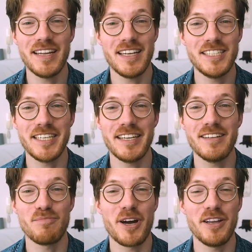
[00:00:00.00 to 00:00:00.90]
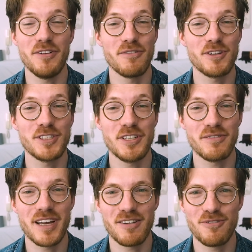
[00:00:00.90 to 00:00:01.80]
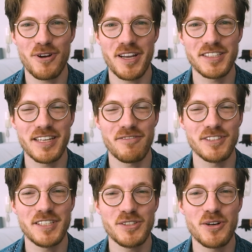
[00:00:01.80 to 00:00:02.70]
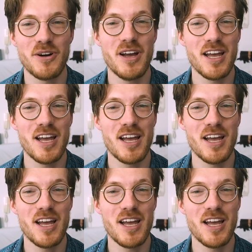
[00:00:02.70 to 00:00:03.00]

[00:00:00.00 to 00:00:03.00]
initiated by the University of California San Francisco